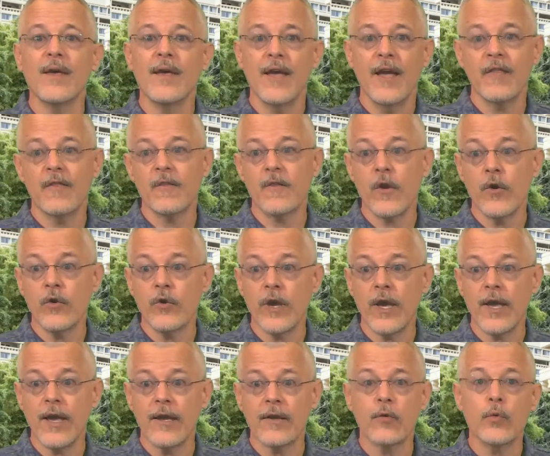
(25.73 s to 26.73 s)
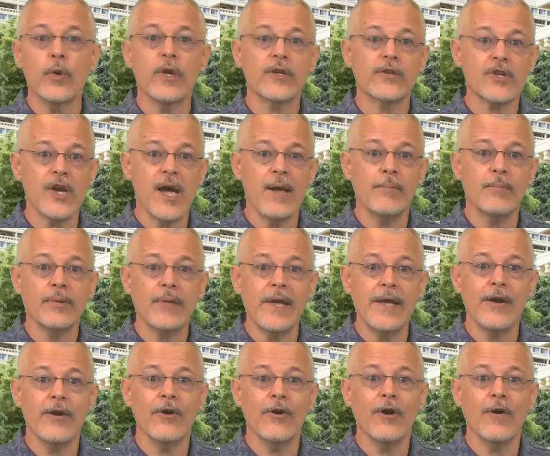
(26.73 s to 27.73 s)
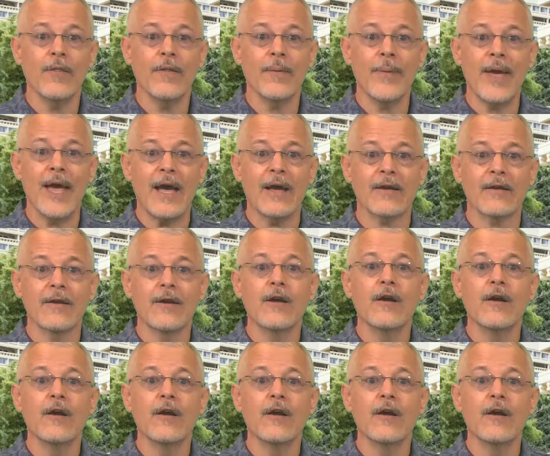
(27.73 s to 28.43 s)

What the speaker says: and so can QuickTime Player on the Mac.